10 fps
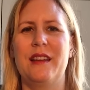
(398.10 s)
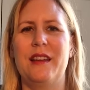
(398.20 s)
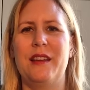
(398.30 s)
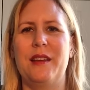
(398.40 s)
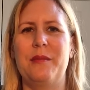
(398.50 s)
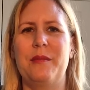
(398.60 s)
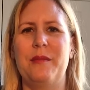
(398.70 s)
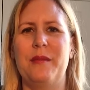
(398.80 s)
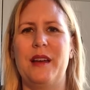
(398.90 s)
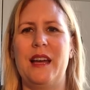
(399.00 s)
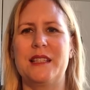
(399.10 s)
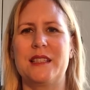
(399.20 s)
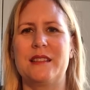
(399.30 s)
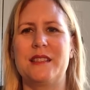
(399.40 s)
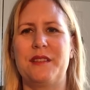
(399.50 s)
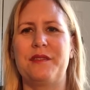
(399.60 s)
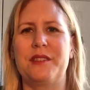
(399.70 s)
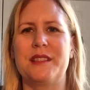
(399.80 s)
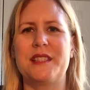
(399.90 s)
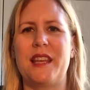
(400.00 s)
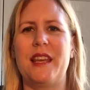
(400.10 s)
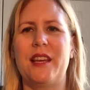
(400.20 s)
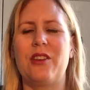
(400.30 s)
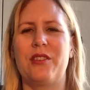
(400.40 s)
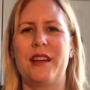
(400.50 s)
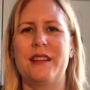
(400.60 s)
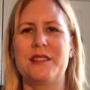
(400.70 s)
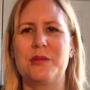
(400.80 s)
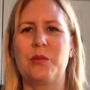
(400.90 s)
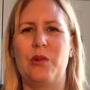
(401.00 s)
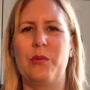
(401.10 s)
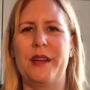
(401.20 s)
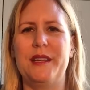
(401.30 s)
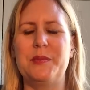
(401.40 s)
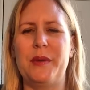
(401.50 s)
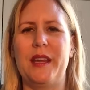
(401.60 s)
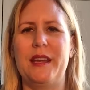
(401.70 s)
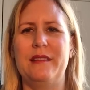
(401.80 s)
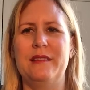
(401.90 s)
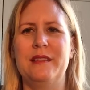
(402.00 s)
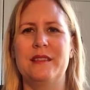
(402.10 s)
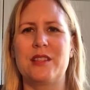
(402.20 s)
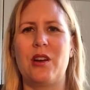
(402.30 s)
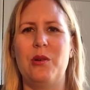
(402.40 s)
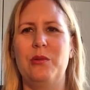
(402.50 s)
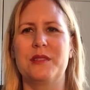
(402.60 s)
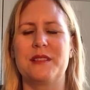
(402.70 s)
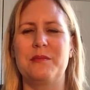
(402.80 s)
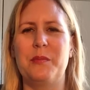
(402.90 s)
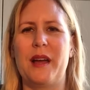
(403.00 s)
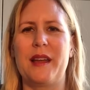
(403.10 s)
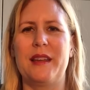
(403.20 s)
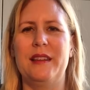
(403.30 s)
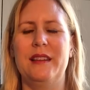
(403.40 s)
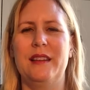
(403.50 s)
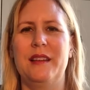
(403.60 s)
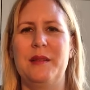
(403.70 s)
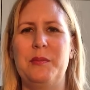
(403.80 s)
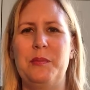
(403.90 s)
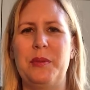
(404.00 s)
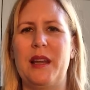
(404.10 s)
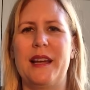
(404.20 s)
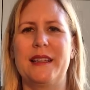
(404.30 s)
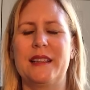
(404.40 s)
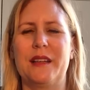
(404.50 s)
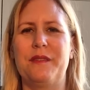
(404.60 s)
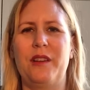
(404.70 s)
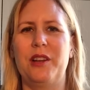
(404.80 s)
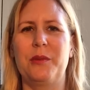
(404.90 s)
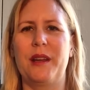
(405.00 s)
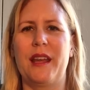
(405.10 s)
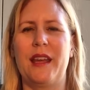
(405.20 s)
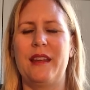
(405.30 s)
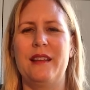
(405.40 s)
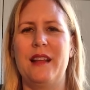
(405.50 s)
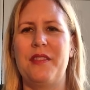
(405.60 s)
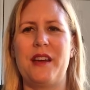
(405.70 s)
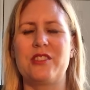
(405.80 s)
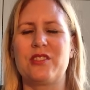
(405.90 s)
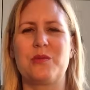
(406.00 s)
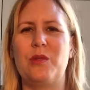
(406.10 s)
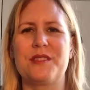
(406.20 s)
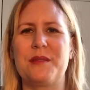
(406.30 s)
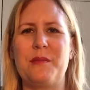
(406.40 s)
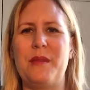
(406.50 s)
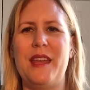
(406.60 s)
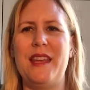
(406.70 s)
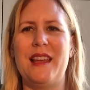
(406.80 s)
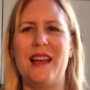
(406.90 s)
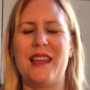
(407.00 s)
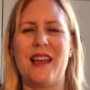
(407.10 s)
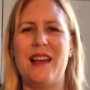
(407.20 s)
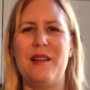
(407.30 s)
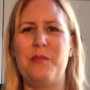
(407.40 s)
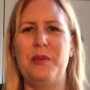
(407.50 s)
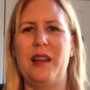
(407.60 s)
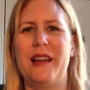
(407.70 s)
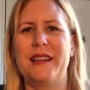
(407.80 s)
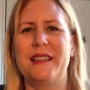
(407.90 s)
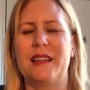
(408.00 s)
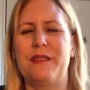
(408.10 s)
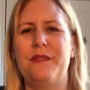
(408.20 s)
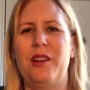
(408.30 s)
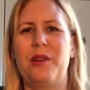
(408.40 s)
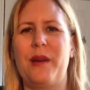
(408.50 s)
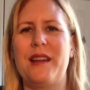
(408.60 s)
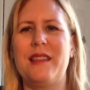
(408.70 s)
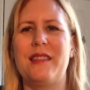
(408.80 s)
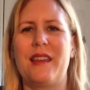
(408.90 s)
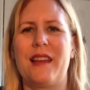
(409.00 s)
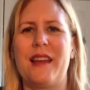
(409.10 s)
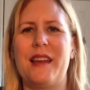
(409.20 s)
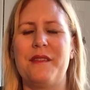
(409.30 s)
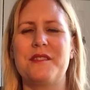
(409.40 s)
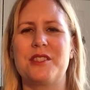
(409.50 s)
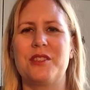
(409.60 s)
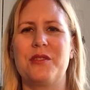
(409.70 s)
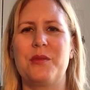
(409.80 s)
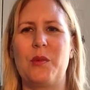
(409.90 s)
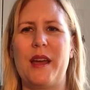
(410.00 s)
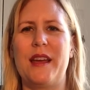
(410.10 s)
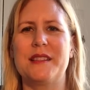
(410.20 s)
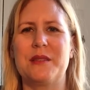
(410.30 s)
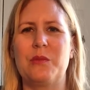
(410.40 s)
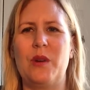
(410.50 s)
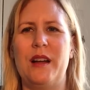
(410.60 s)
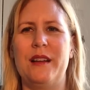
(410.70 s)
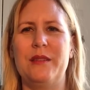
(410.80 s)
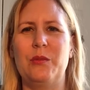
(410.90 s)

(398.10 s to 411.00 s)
had a different take on it to what we'd been told, and by blindly following it, that just wasn't me. I can't blindly follow anything. I have to know the wheres and what